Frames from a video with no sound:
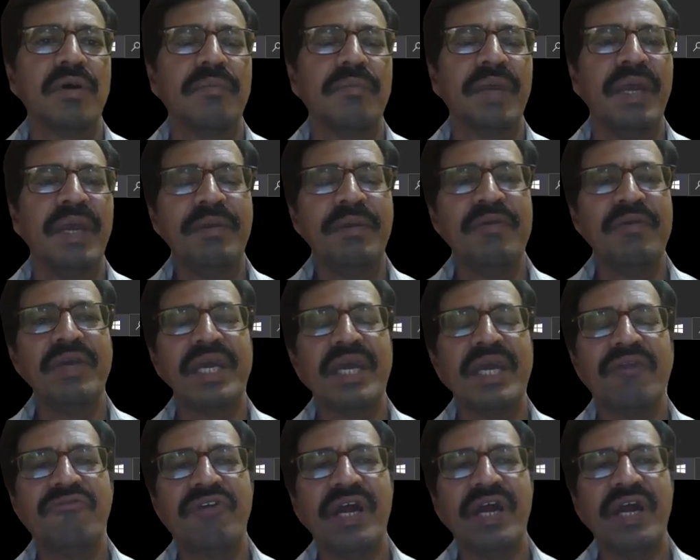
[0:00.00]
Maybe we
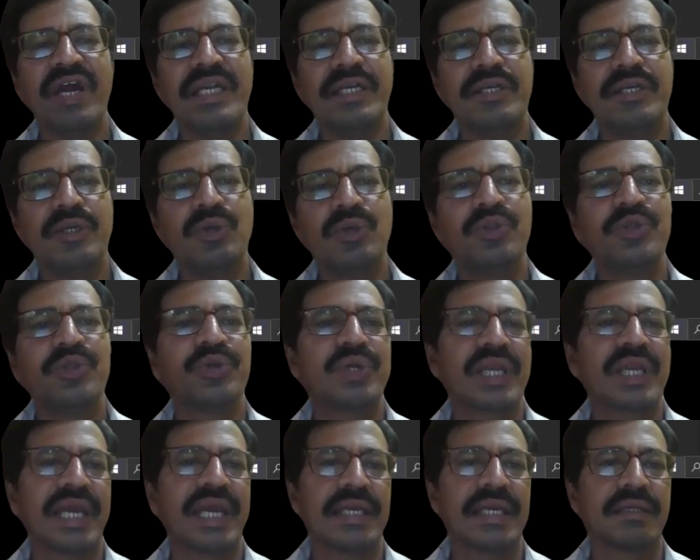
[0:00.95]
can find two
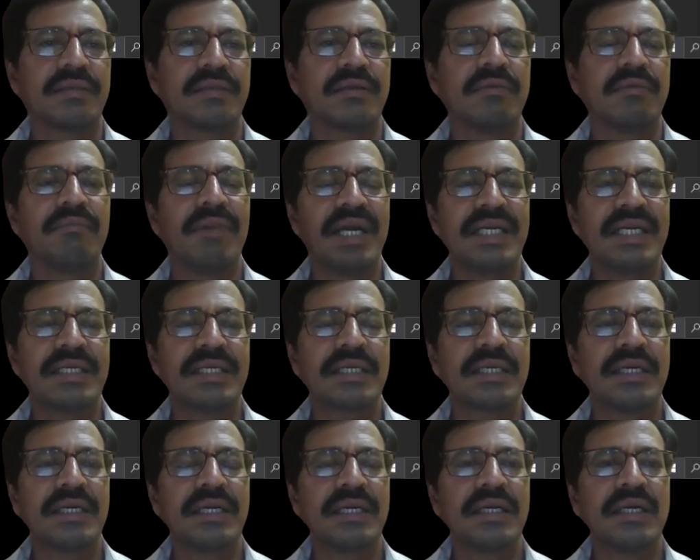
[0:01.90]
nuclei, but
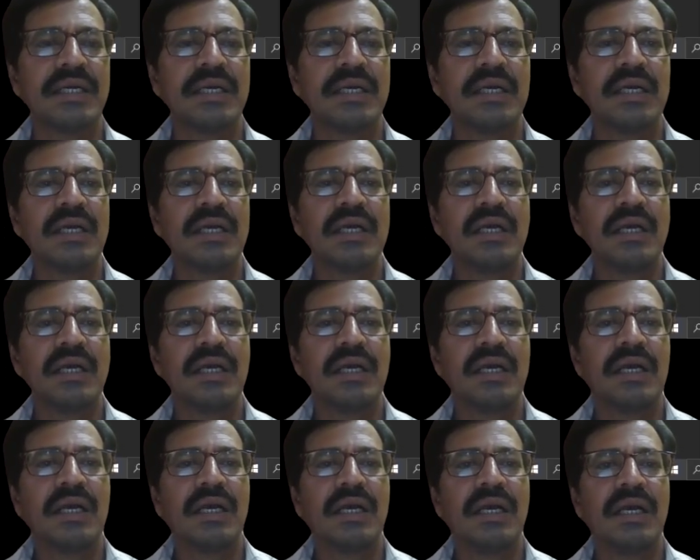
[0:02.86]

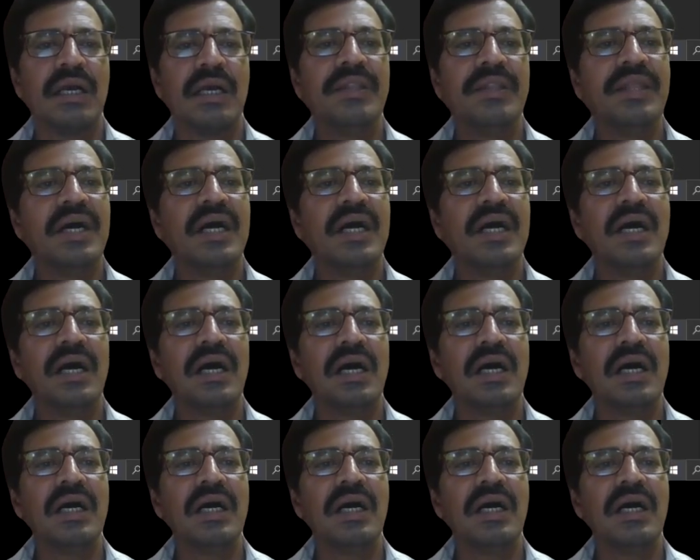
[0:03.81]
in
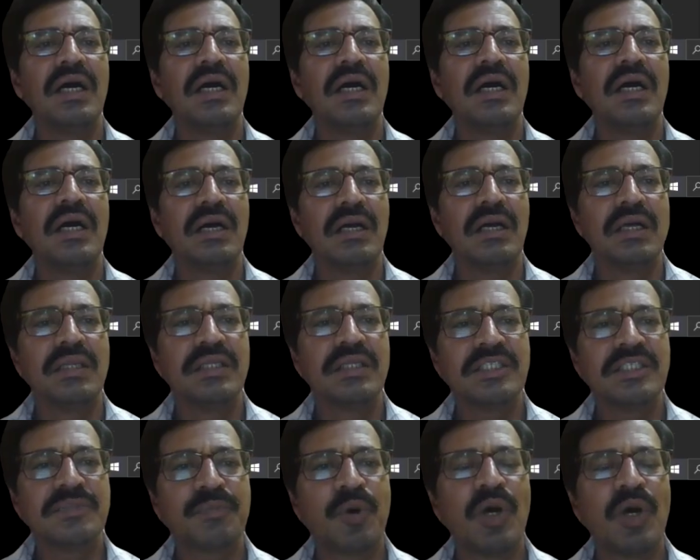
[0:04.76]

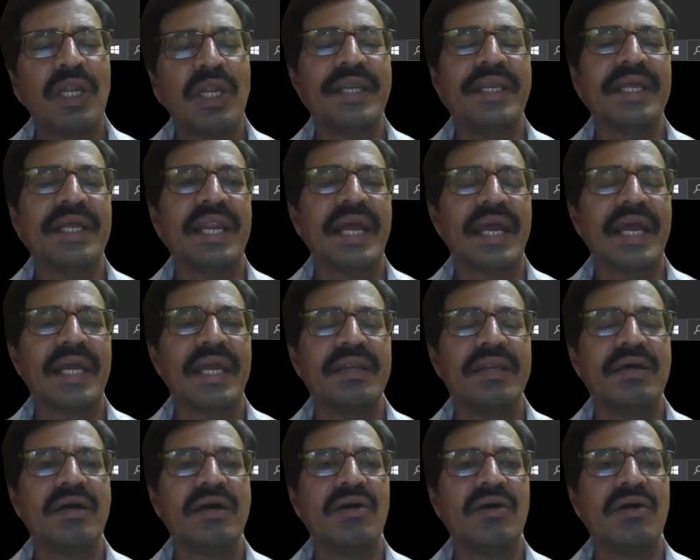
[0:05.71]
this pollen
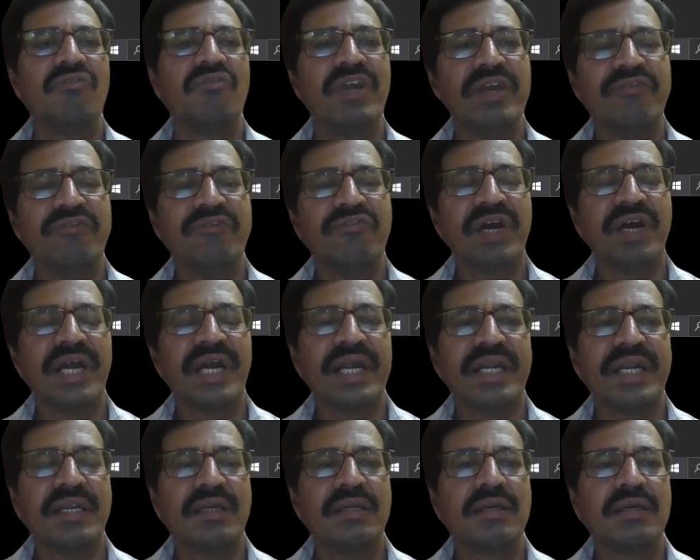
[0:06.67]
grain, we
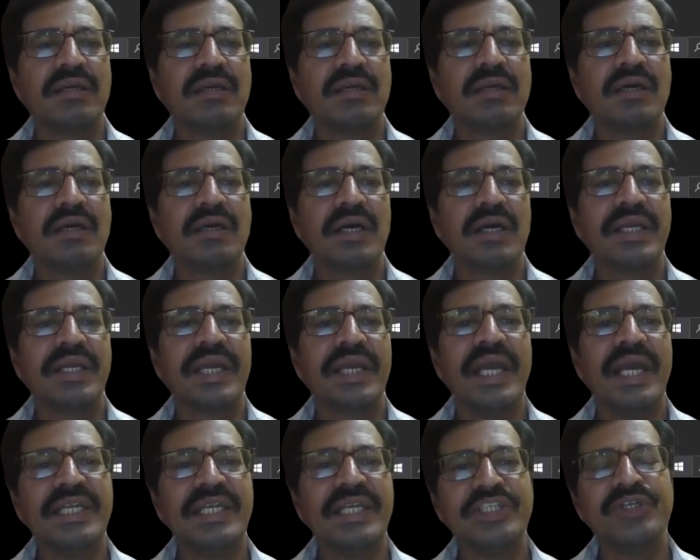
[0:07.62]
find
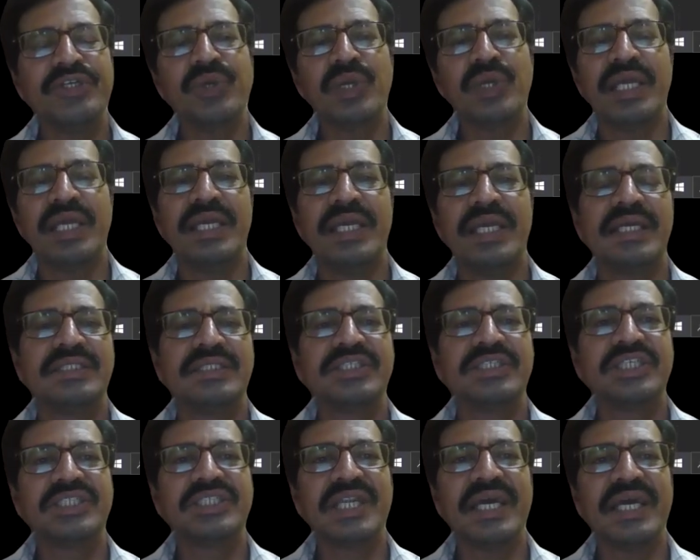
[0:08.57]
8 nuclei,
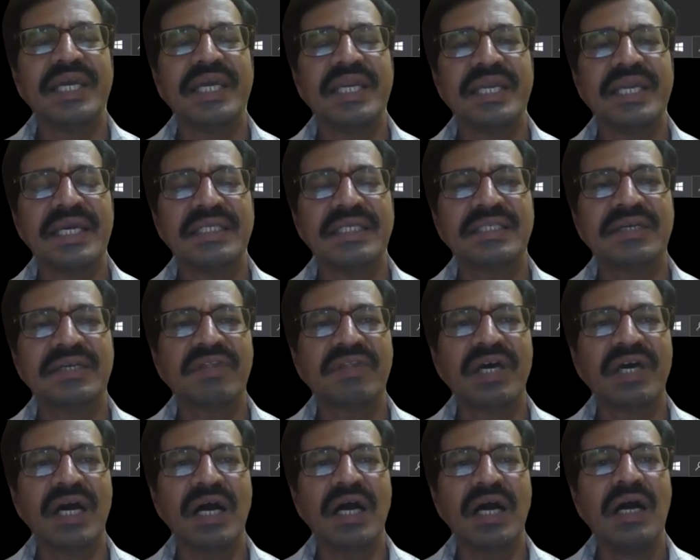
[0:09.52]
just like in case of
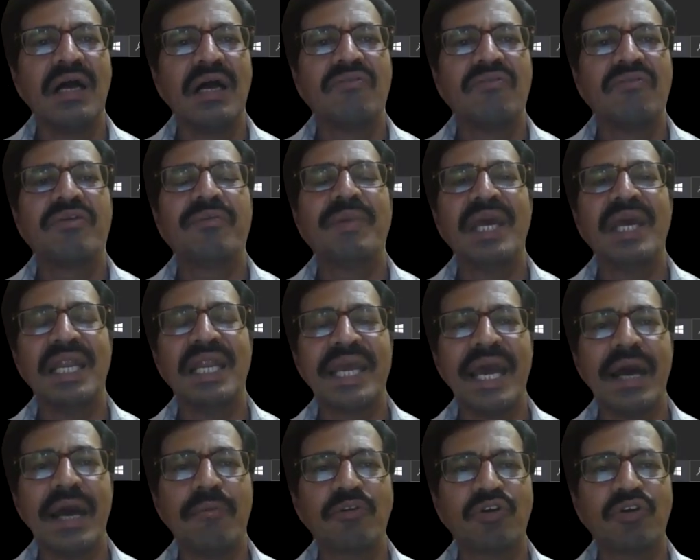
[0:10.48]
the female
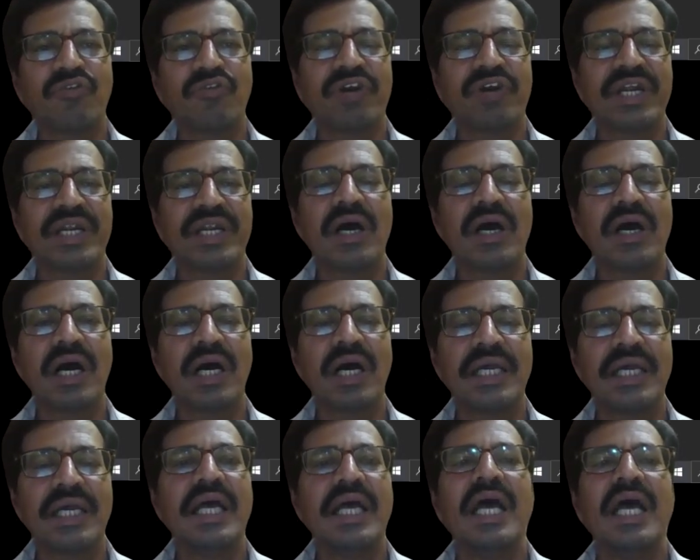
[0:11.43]
gametophyte or
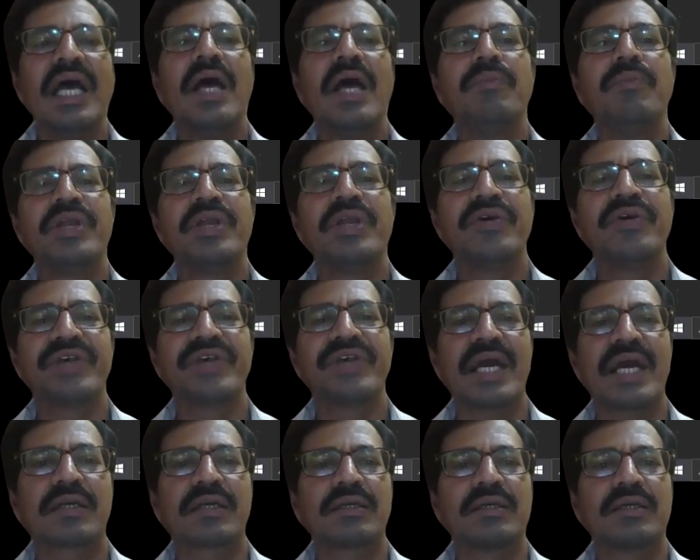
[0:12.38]
embryo
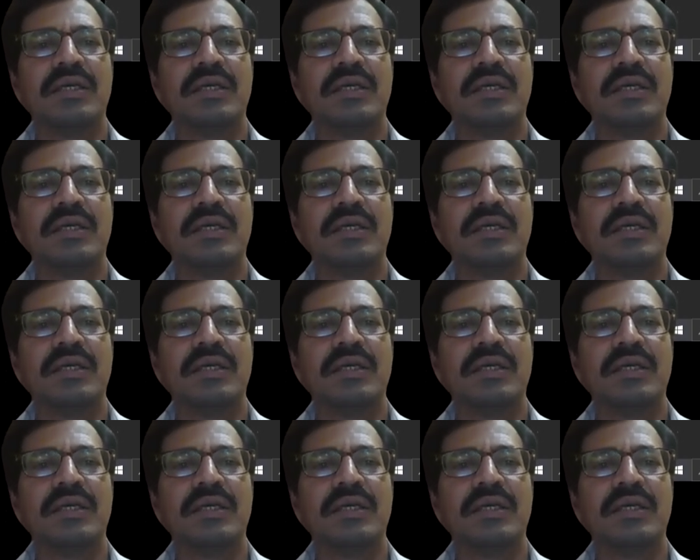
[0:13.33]
sac.